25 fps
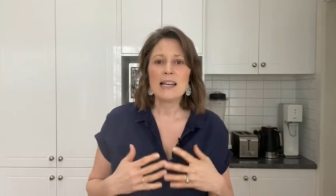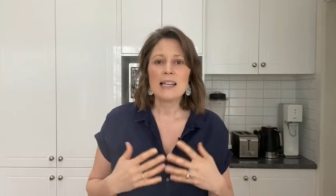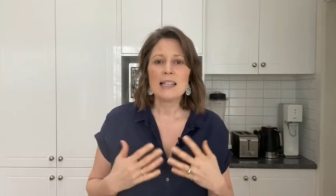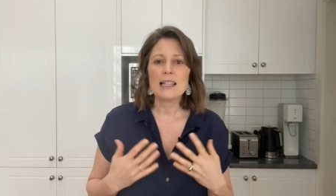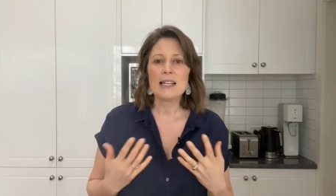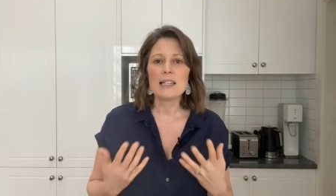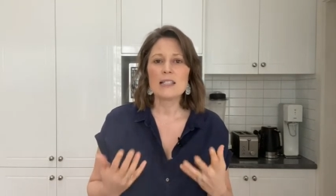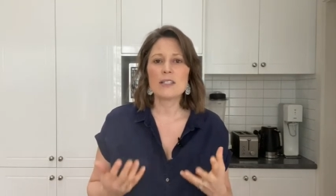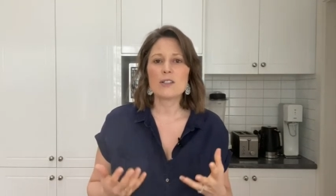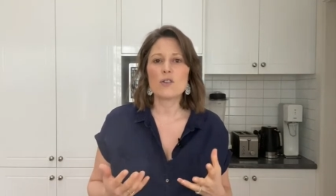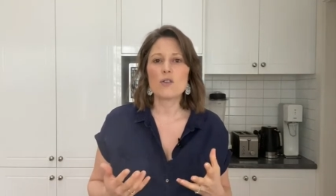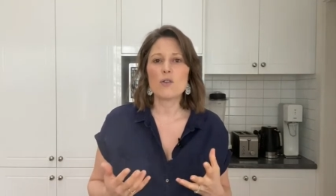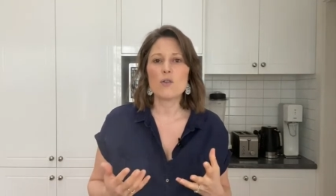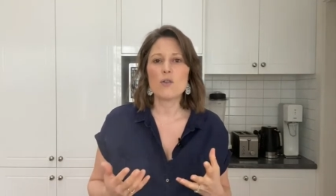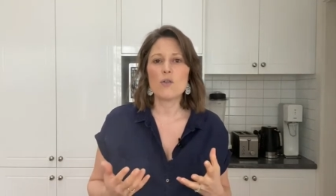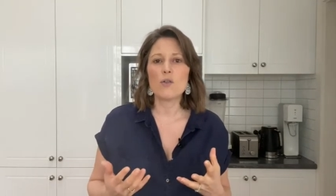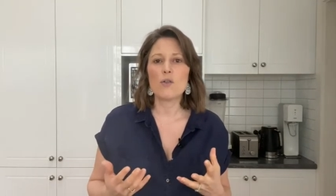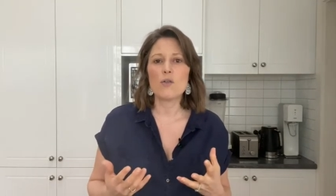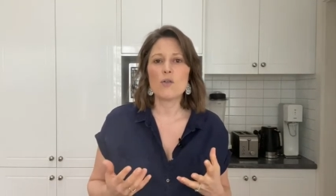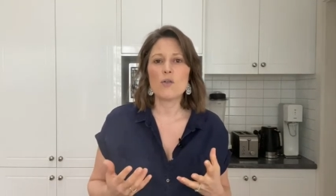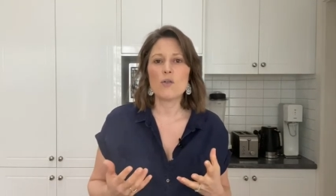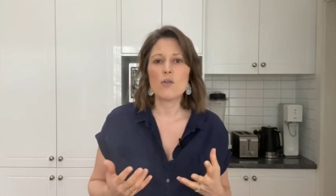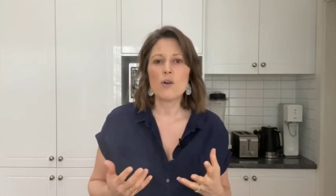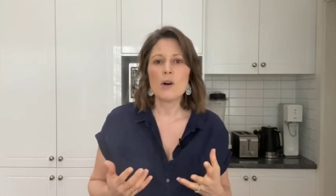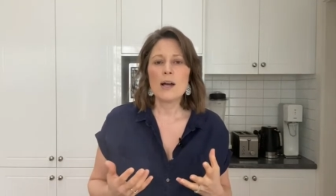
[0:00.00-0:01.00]
These are
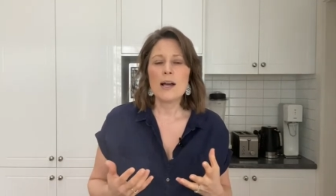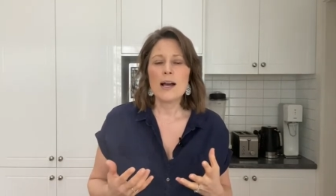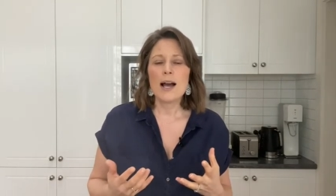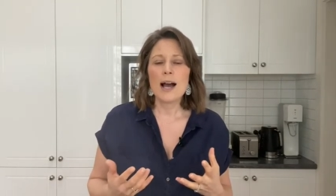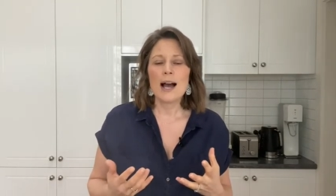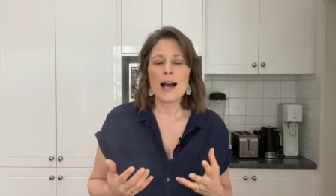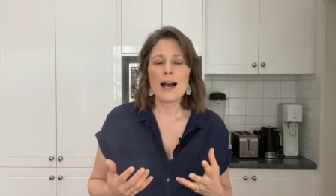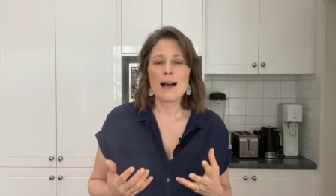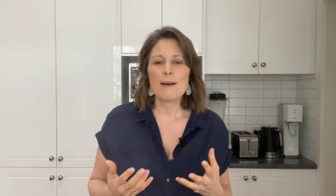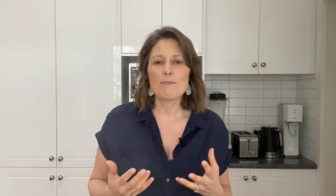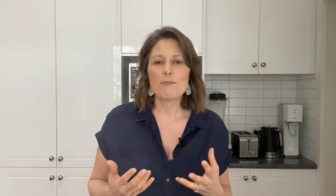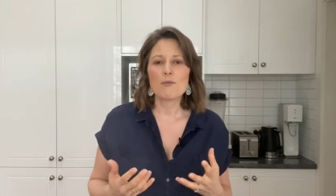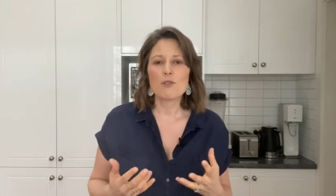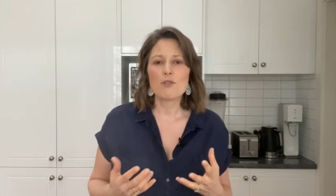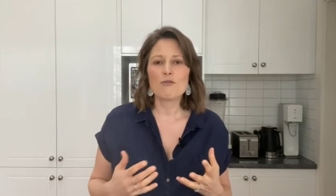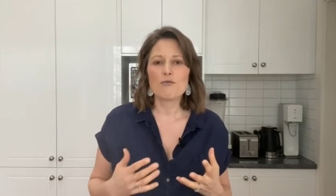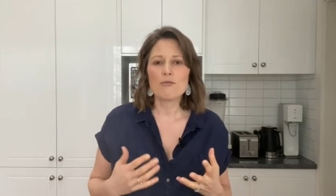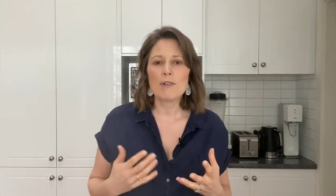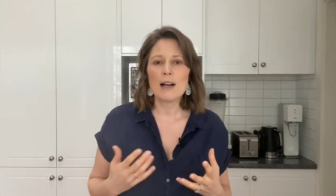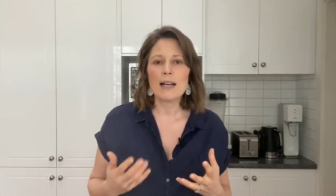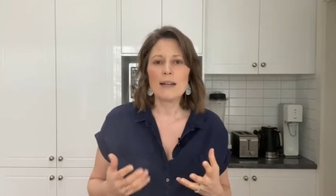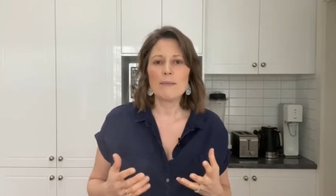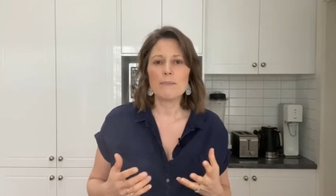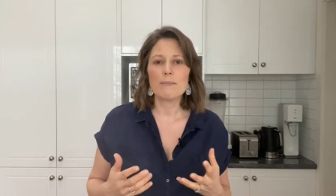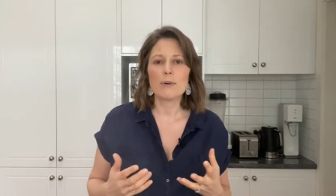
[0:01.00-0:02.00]
all
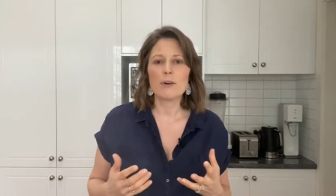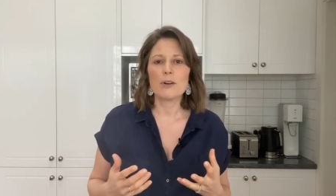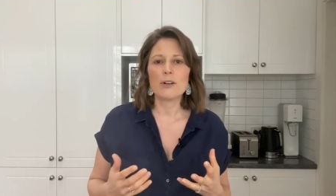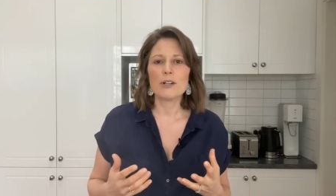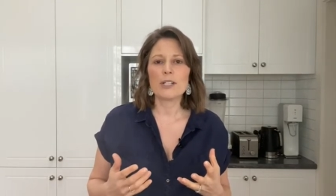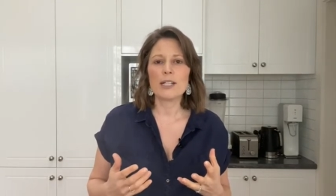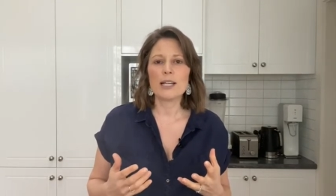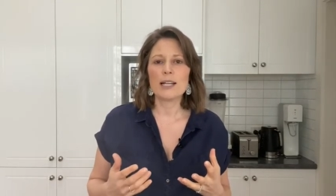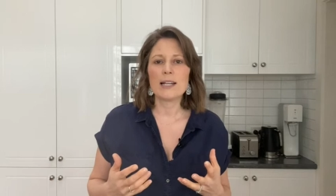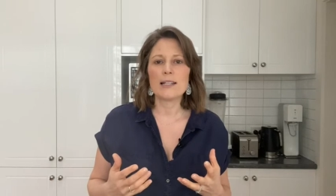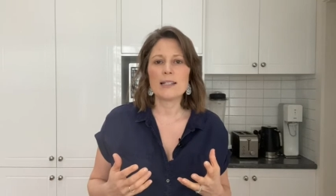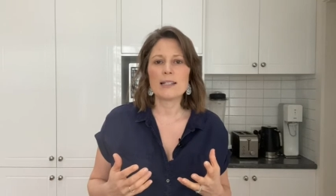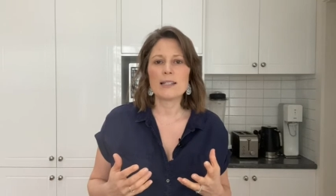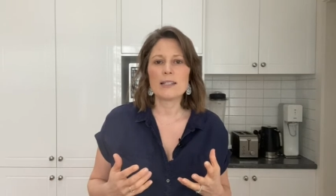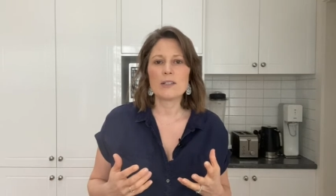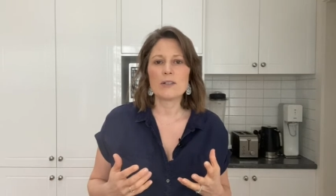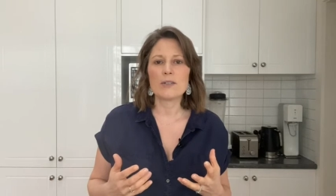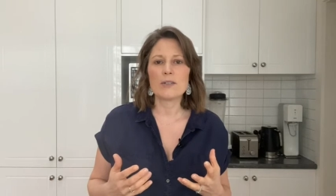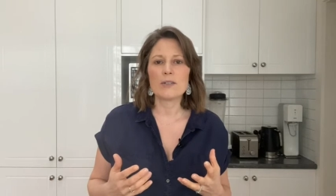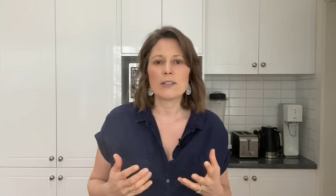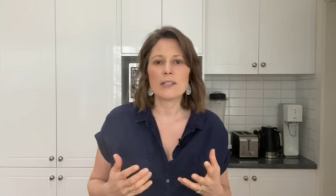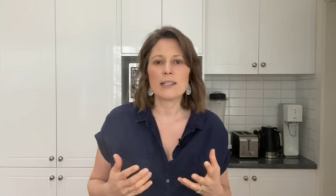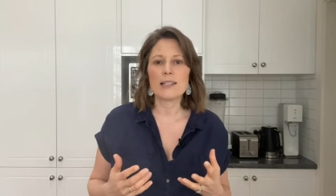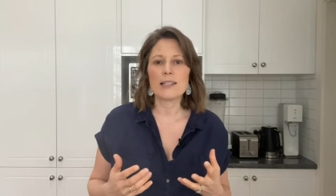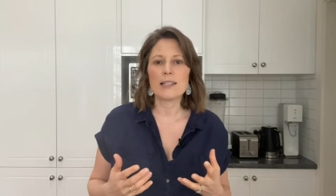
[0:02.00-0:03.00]
great protein
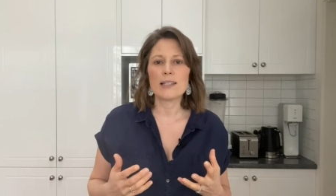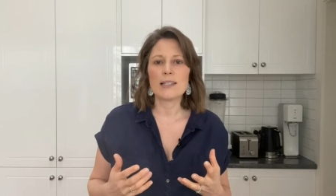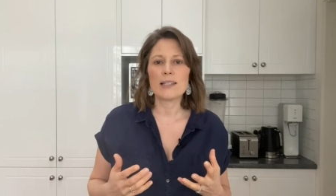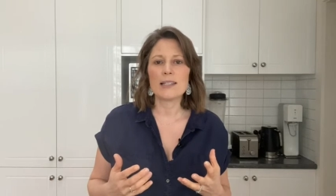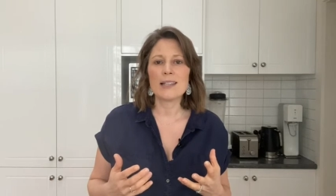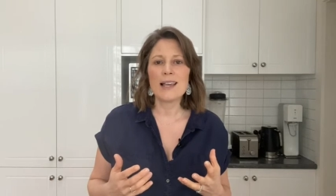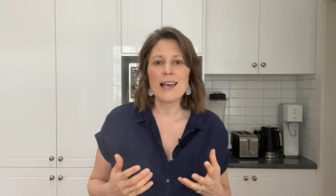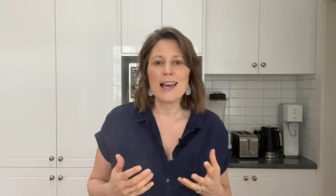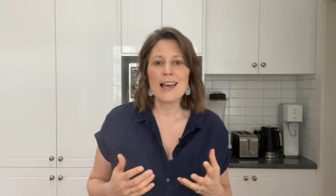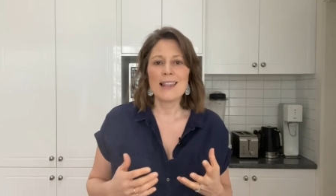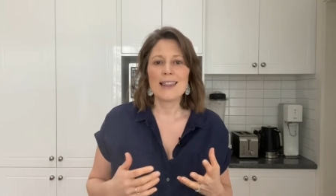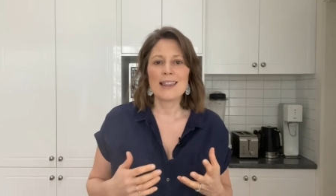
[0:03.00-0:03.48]
sources